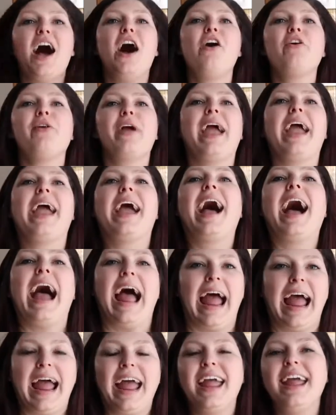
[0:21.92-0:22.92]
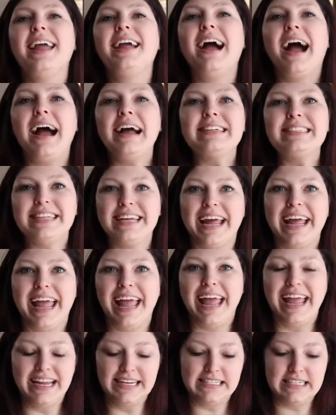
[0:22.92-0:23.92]
Okay, I got
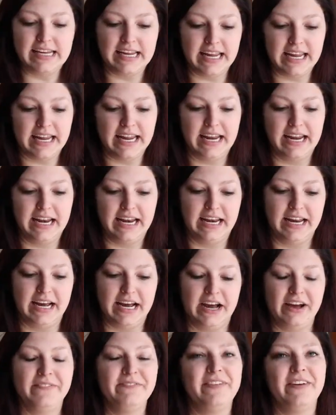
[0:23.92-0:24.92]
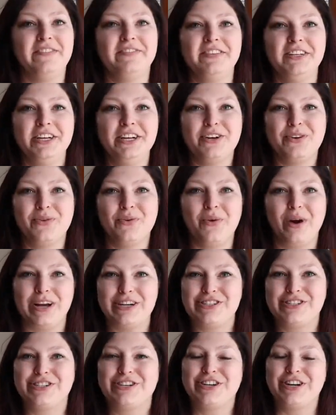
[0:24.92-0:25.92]
tagged in a 50
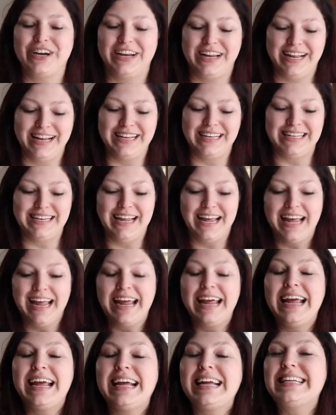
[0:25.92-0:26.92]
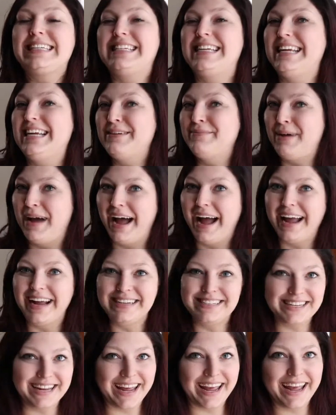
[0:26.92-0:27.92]
question TMI
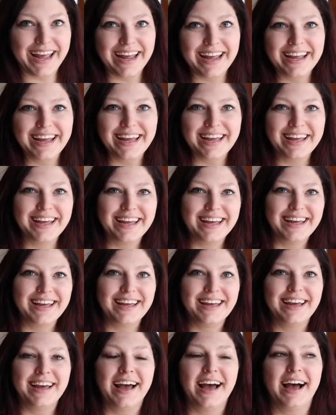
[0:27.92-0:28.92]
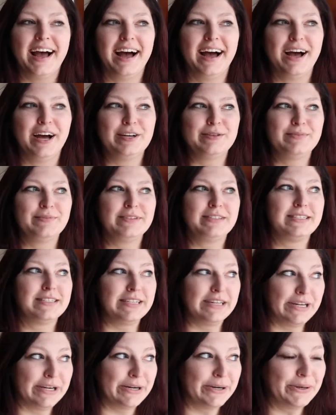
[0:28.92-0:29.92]
tag.
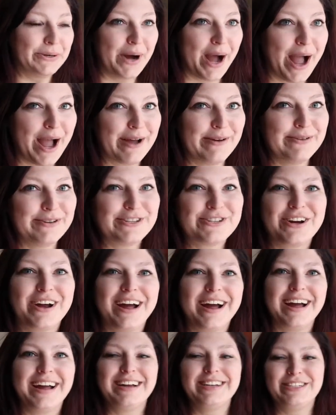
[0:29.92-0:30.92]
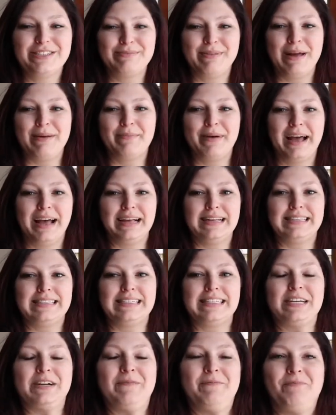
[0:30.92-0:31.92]
So I will try and do my
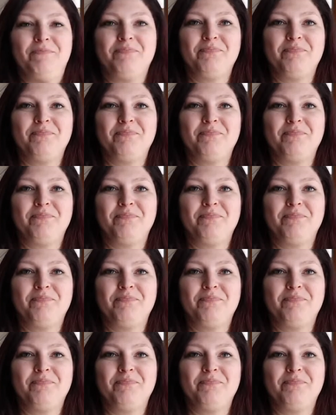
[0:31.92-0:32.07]
best